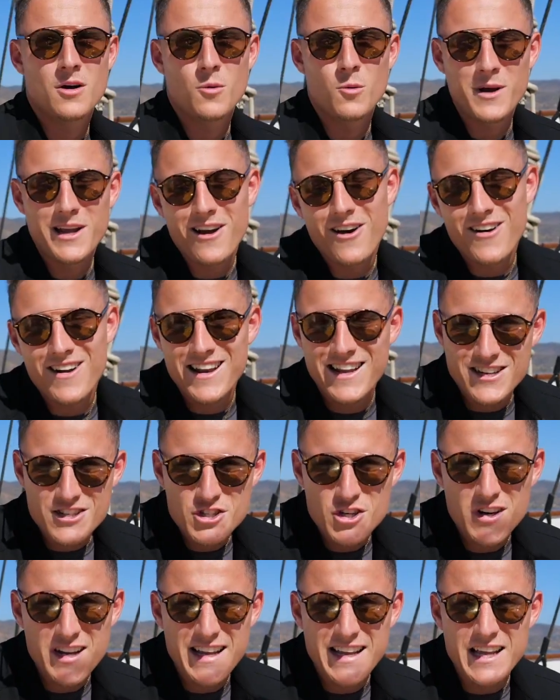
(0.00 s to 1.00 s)
We are
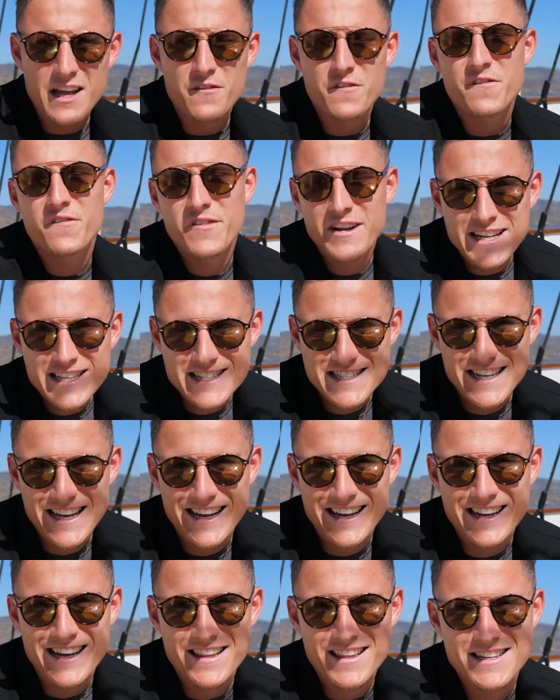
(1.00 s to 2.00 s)
literally
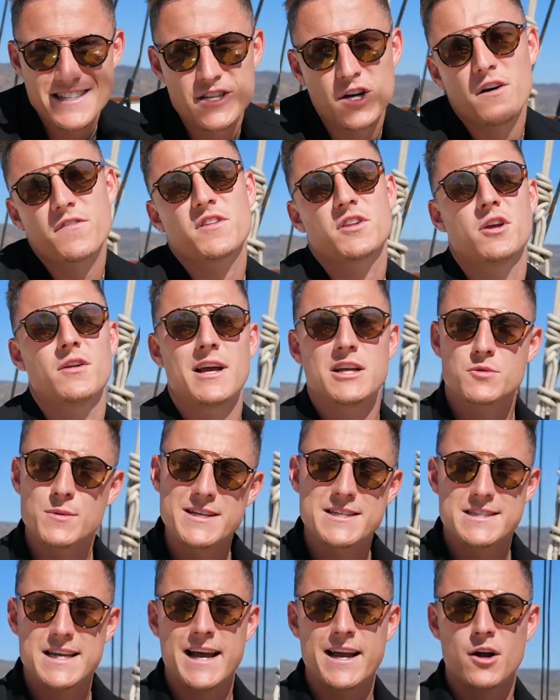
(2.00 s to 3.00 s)
feasting this afternoon as we
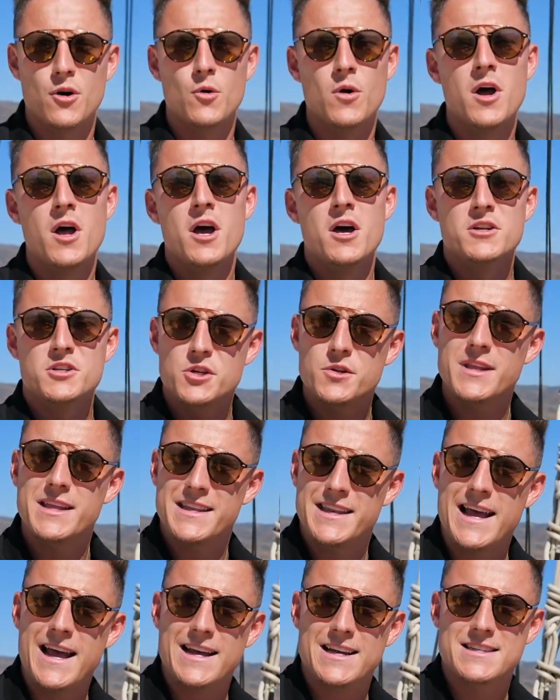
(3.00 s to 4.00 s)
sail to the
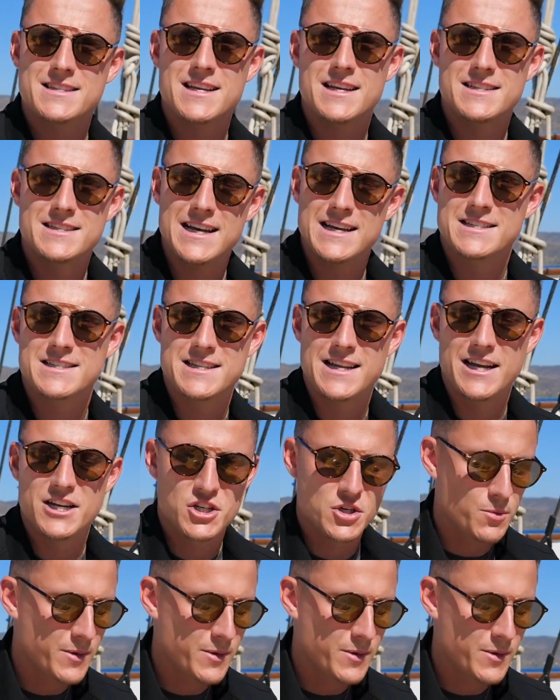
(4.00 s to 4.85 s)
next destination.